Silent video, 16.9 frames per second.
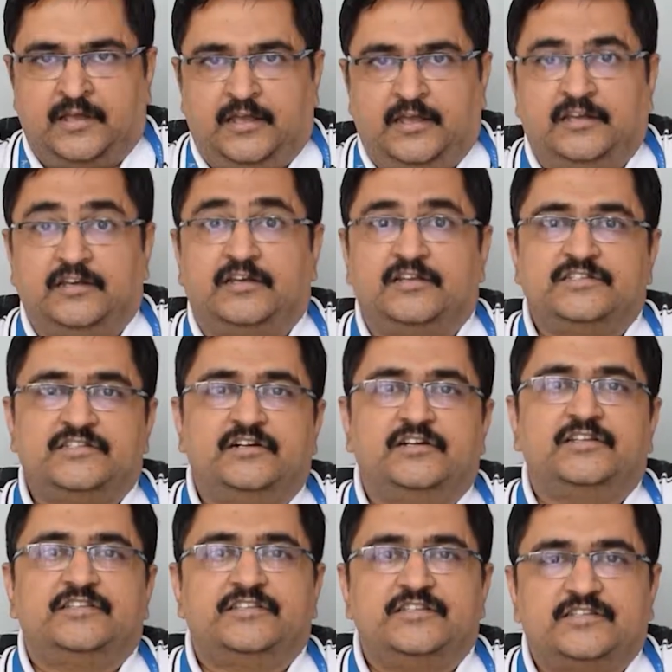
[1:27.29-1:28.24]
In
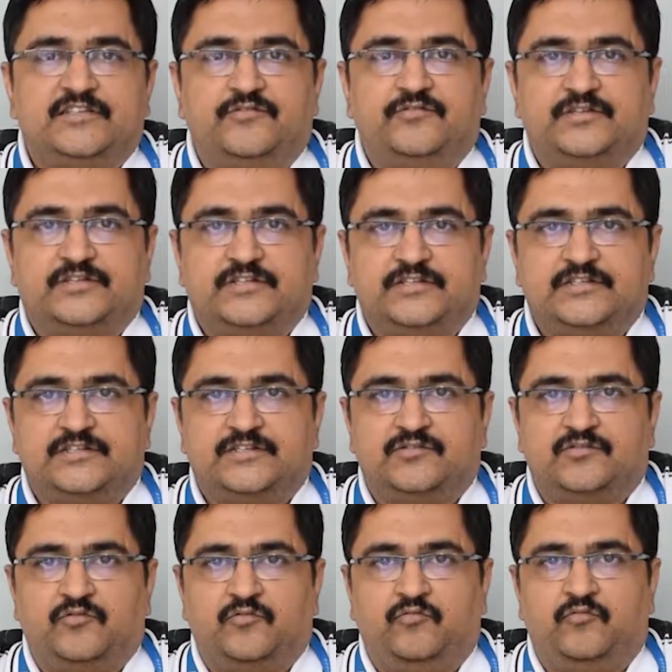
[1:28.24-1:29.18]
consultancy
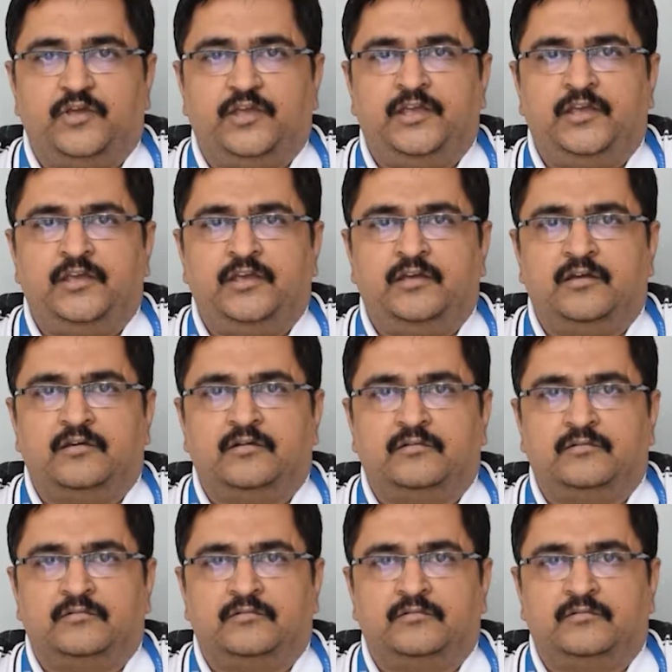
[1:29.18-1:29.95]
services, we